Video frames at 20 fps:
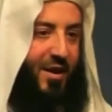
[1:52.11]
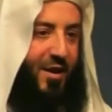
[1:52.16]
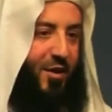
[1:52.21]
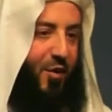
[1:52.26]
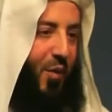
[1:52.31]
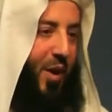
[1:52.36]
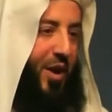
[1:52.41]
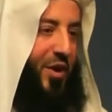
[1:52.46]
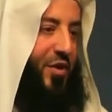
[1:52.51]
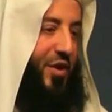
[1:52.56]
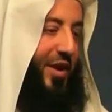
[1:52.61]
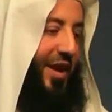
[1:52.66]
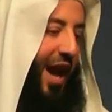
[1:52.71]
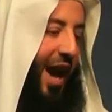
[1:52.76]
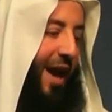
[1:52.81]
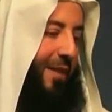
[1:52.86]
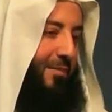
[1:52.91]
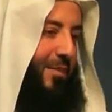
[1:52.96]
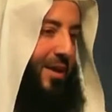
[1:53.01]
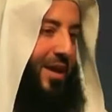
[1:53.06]
When you
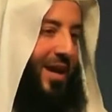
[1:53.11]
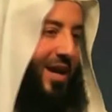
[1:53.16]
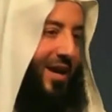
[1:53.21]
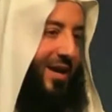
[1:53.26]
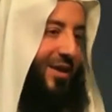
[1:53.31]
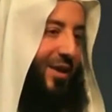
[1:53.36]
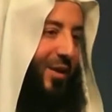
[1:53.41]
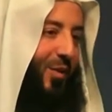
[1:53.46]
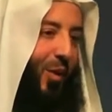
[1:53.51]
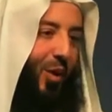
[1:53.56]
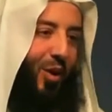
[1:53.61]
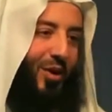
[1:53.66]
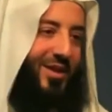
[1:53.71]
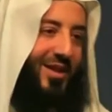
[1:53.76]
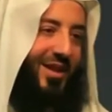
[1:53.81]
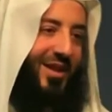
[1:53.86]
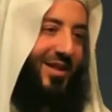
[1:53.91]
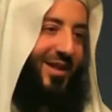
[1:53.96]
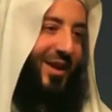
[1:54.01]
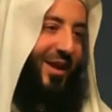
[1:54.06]
came near the
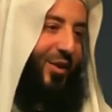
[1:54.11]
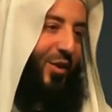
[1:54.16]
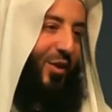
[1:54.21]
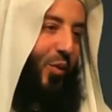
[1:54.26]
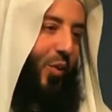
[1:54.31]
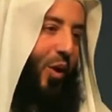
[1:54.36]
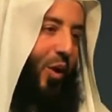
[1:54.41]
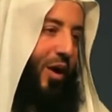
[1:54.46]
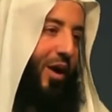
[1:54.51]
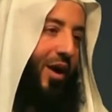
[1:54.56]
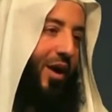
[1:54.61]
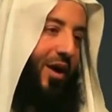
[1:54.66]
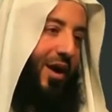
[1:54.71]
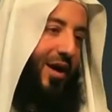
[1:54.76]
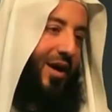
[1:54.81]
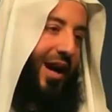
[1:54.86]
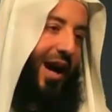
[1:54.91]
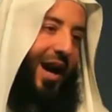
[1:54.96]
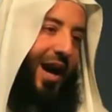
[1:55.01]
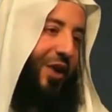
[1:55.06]
water,
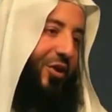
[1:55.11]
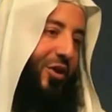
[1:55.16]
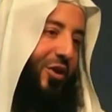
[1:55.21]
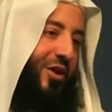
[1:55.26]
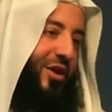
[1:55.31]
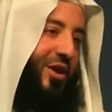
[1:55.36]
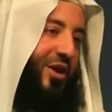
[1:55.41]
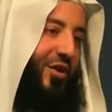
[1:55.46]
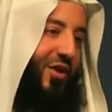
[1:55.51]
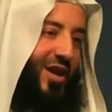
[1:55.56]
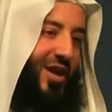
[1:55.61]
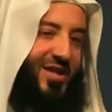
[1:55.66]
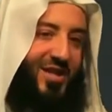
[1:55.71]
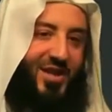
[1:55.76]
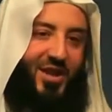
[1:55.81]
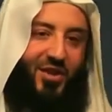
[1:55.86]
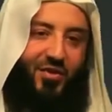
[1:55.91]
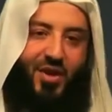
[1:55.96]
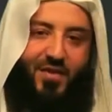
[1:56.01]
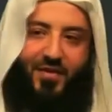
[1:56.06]
the car couldn't
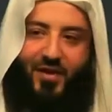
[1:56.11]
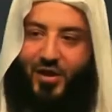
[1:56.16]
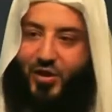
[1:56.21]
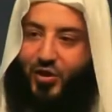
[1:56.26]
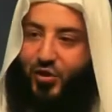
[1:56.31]
cross the river,